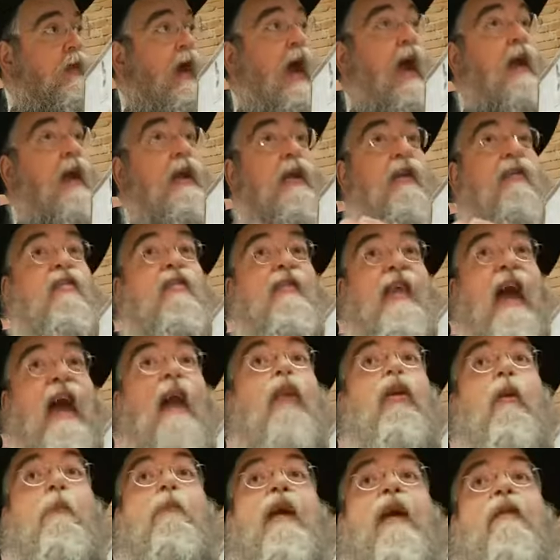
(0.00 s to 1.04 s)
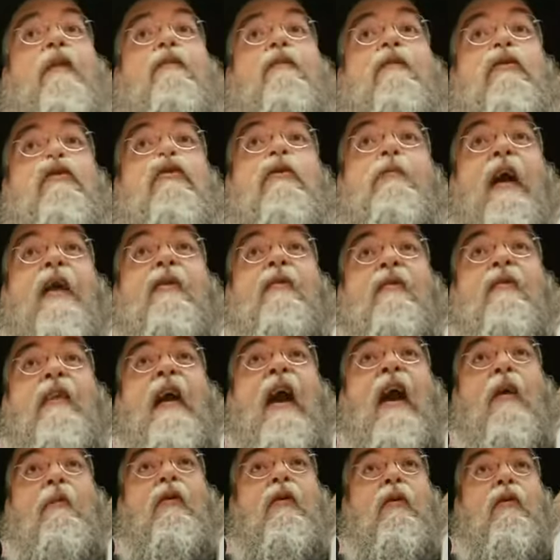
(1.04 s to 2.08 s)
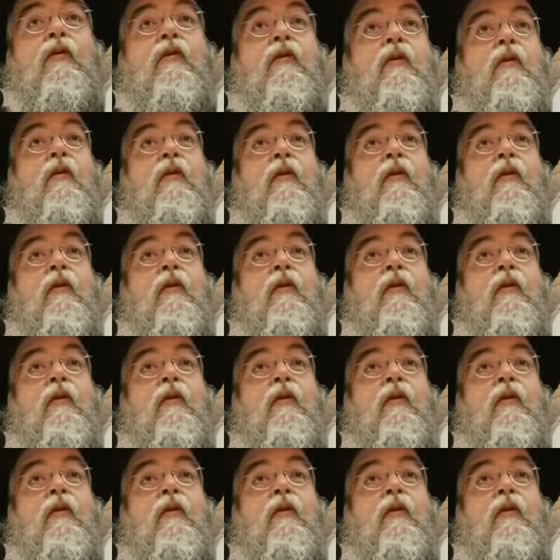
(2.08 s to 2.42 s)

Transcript: How do you celebrate base Tammuz?